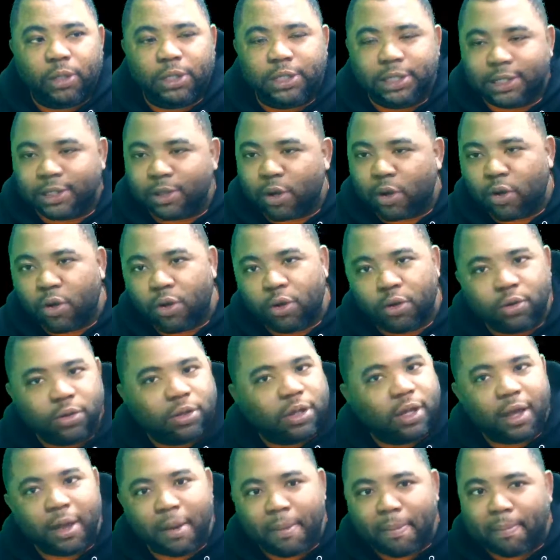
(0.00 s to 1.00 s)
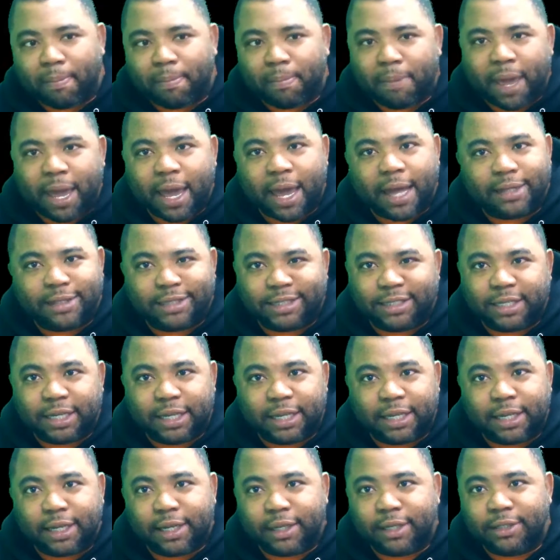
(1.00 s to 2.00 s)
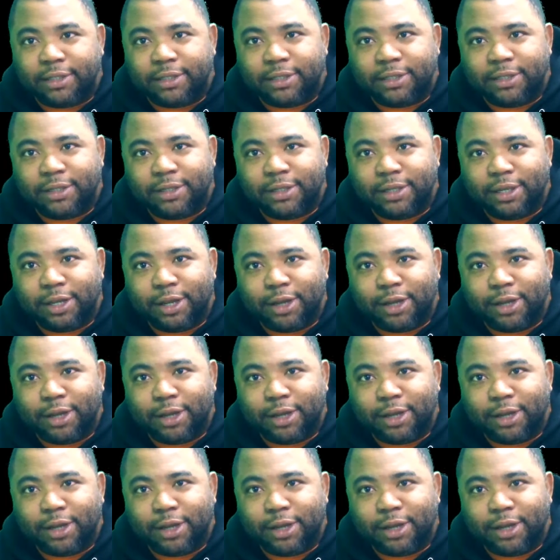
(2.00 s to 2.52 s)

sold mad CDs,